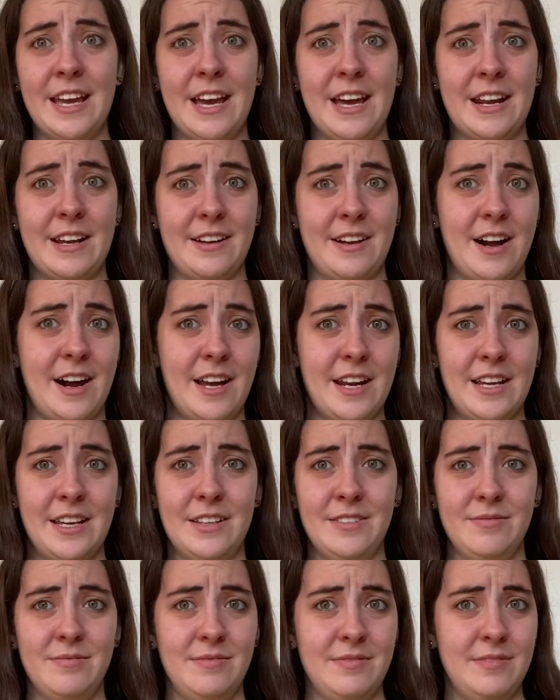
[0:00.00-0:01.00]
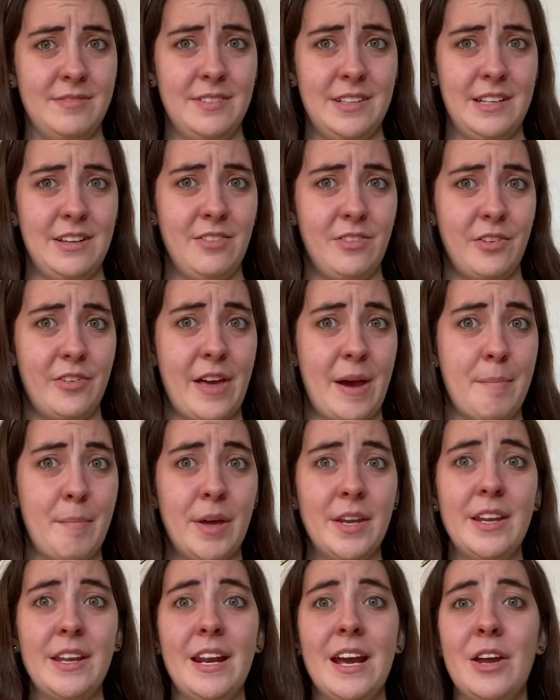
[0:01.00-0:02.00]
and I got it either that
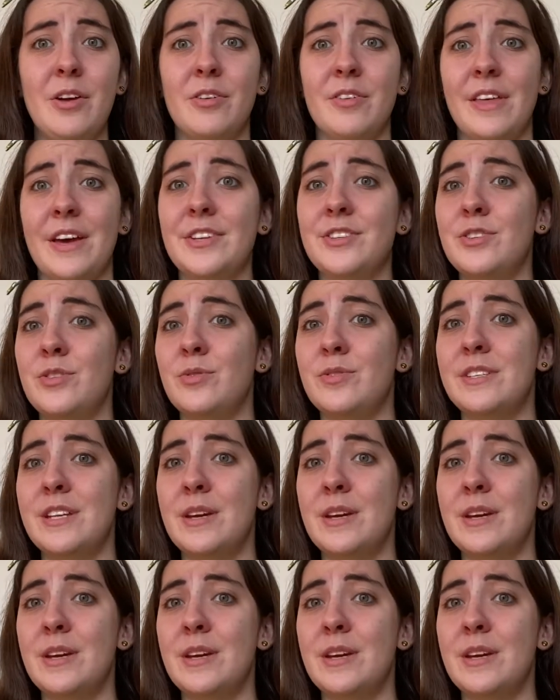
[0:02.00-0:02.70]
Monday night or that Tuesday